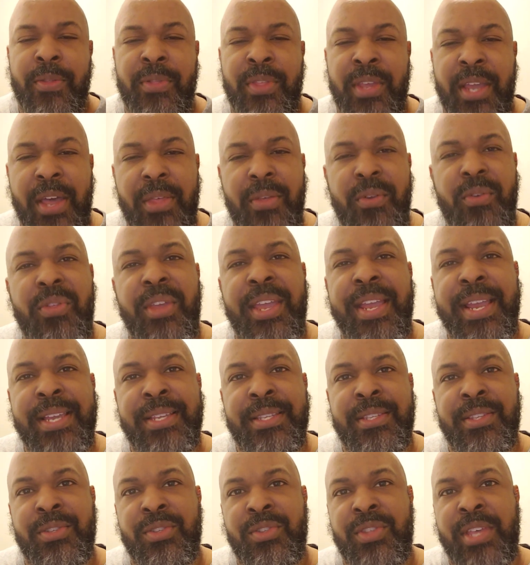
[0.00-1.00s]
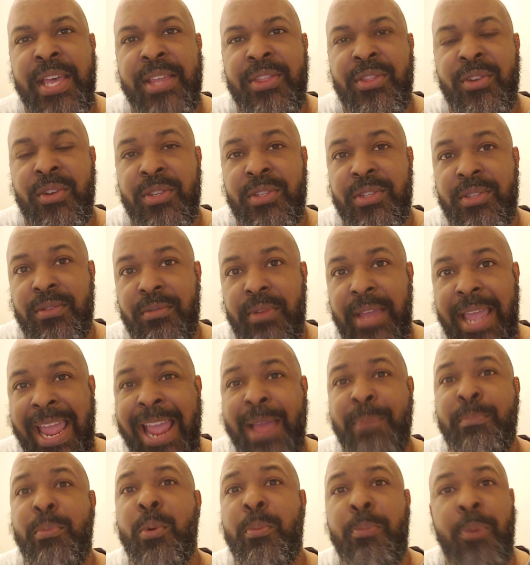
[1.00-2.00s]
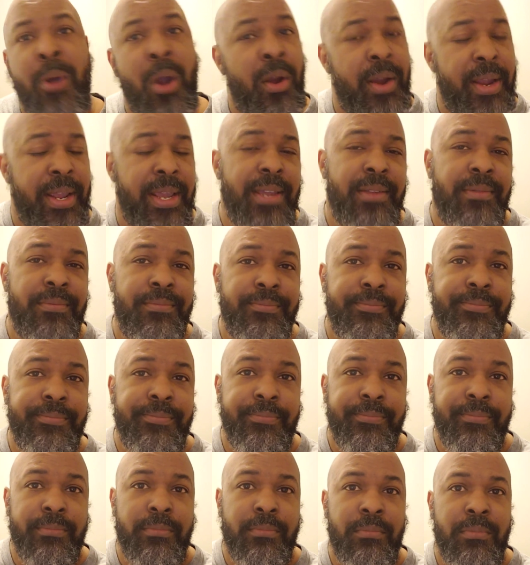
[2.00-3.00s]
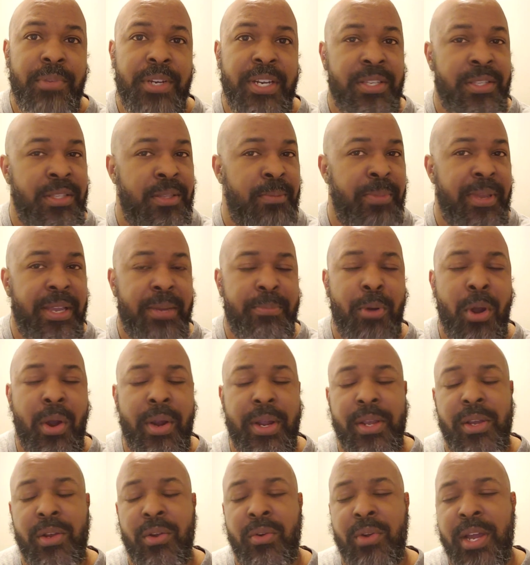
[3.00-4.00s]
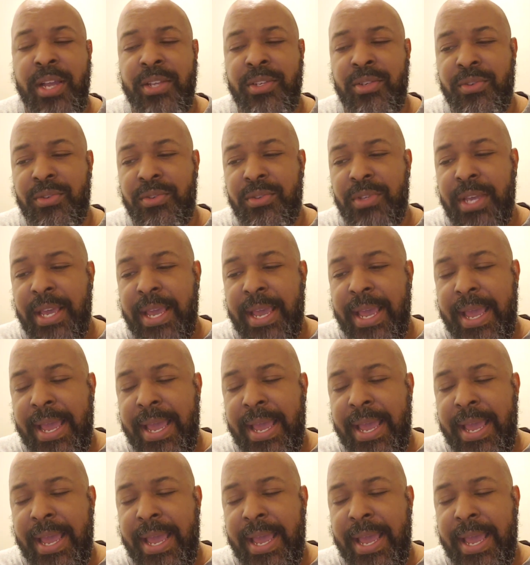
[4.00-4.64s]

The other thing is that there's ample parking because of the big parking garages,